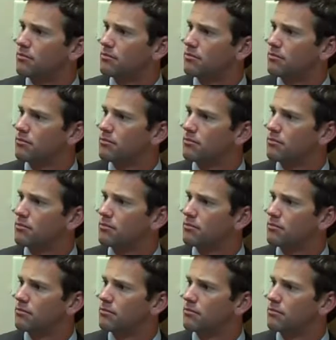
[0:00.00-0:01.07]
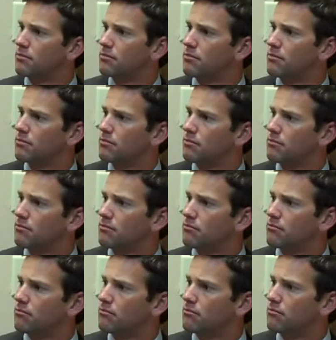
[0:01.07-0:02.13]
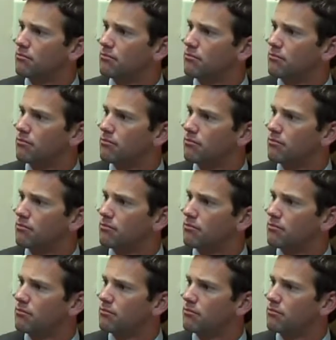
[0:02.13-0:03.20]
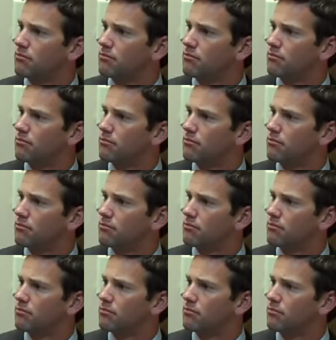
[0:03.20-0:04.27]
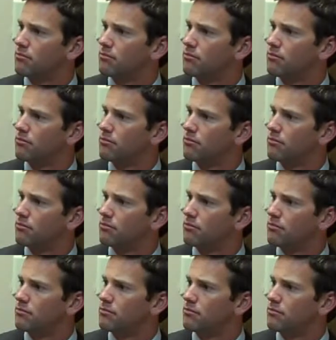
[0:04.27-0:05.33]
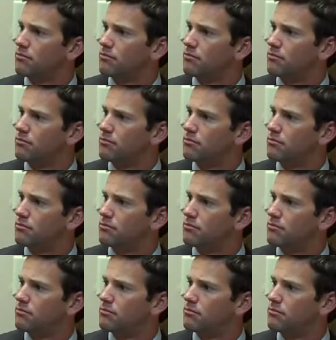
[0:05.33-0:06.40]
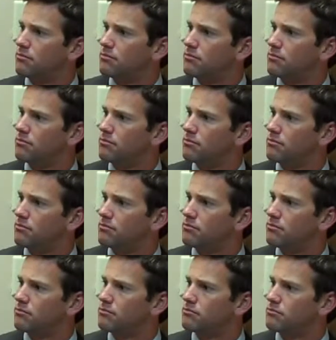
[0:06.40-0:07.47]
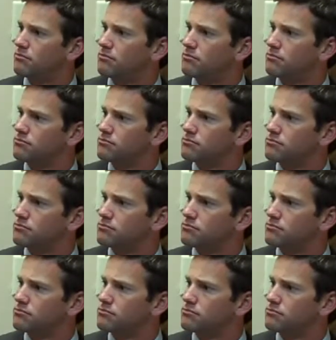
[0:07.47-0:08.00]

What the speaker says: (not speaking)